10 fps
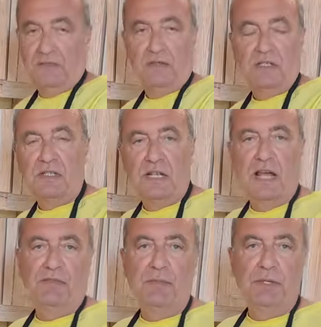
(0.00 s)
for this
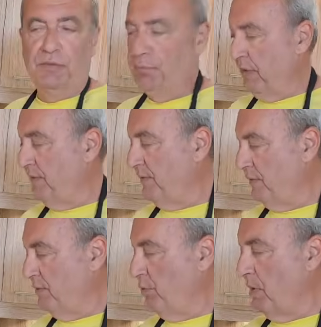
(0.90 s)
lovely bit of
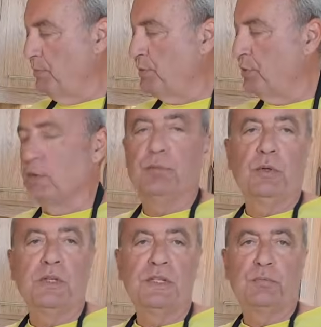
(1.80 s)
beef, to absorb
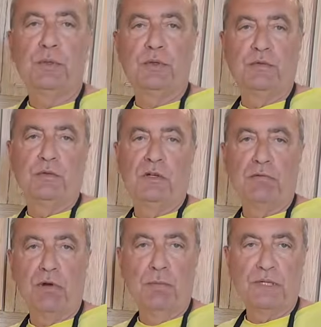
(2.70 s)
all these beautiful
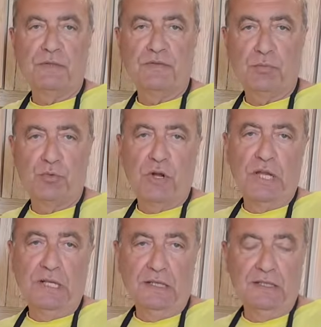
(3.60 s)
aromas of the
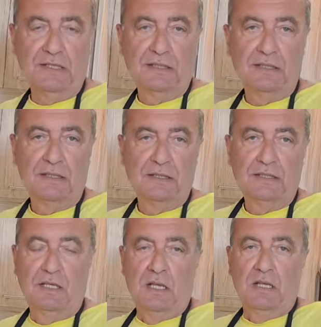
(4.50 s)
brine.
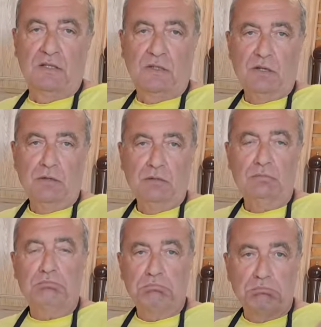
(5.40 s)

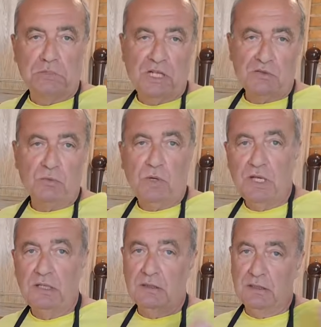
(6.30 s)
So, glass of
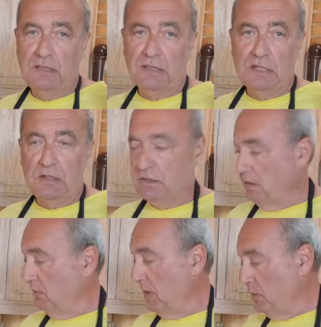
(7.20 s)
wine in the
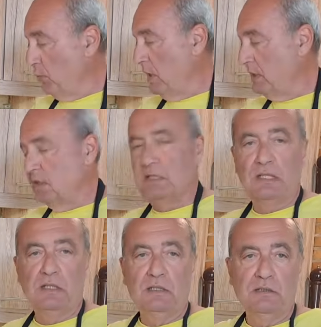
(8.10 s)
garden and wait
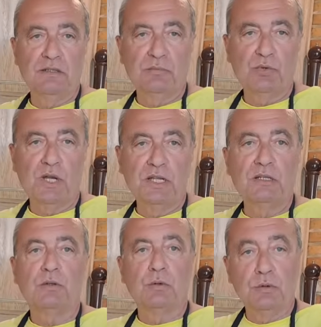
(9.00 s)
until the
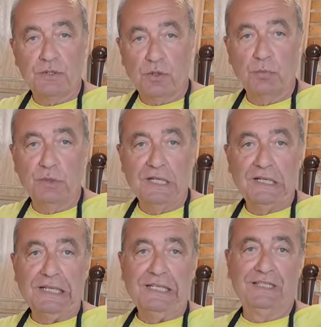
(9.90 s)
brine cools
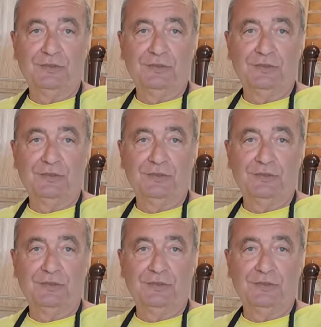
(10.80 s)
completely.